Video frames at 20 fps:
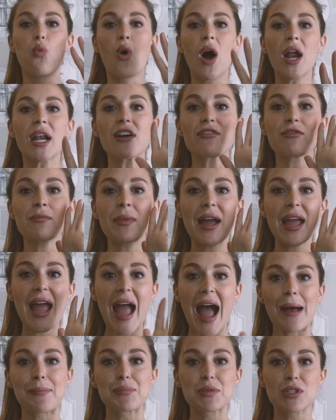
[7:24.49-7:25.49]
One of my
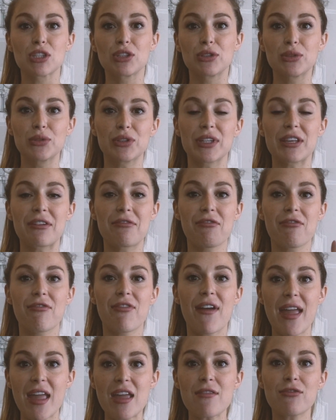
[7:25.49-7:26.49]
absolutely
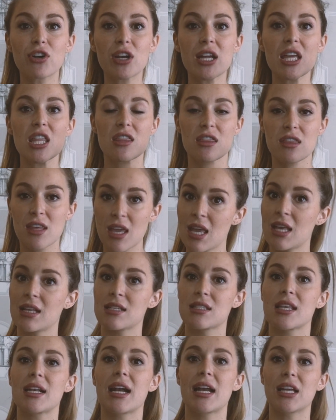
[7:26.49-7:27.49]
favorite
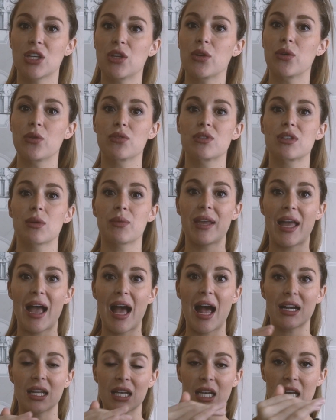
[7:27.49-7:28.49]
things that I used, we
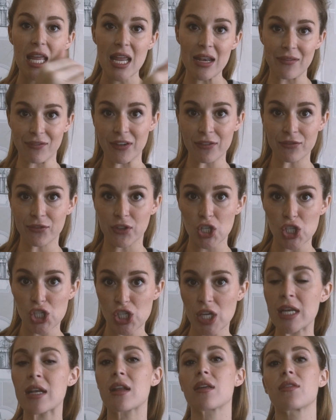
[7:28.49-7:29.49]
had an infant
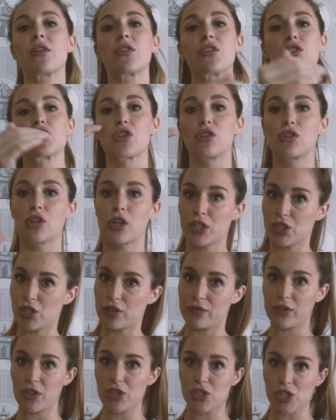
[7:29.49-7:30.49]
version and then there's a
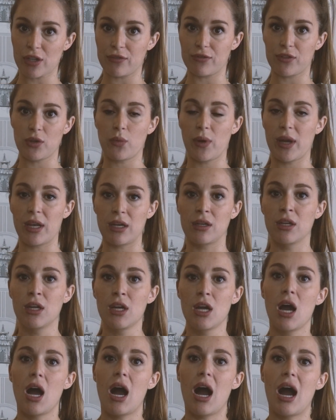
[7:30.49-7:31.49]
larger version for when
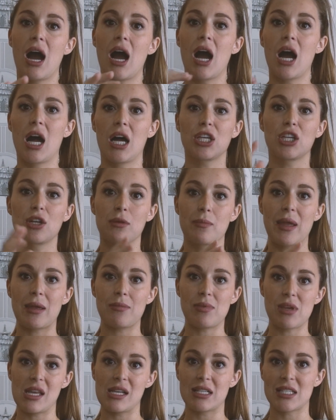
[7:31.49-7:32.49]
your
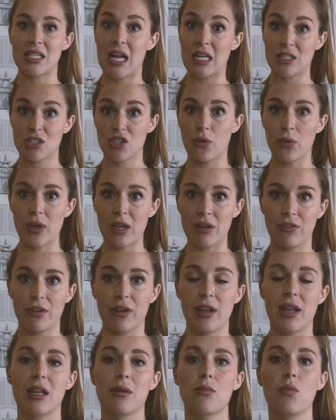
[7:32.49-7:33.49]
baby is not so
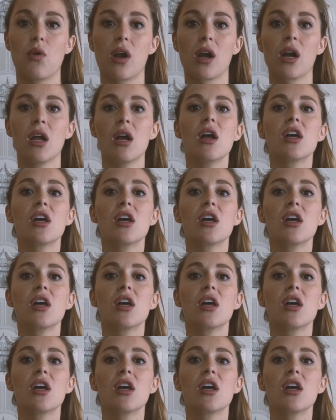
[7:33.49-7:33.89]
infant anymore.